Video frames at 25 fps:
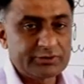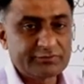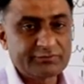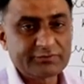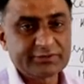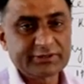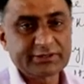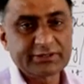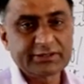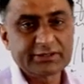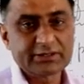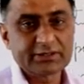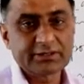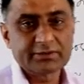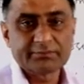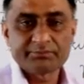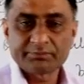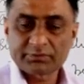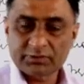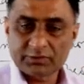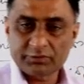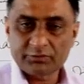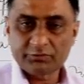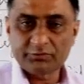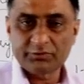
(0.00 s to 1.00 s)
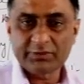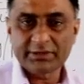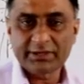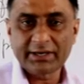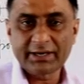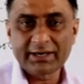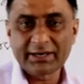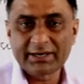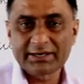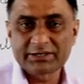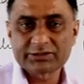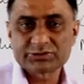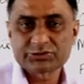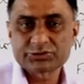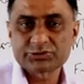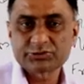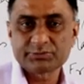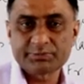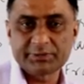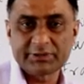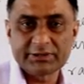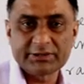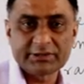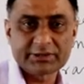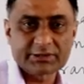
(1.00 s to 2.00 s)
inferior, we are
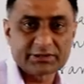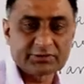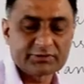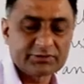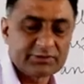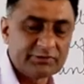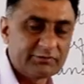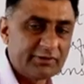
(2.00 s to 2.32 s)
superior.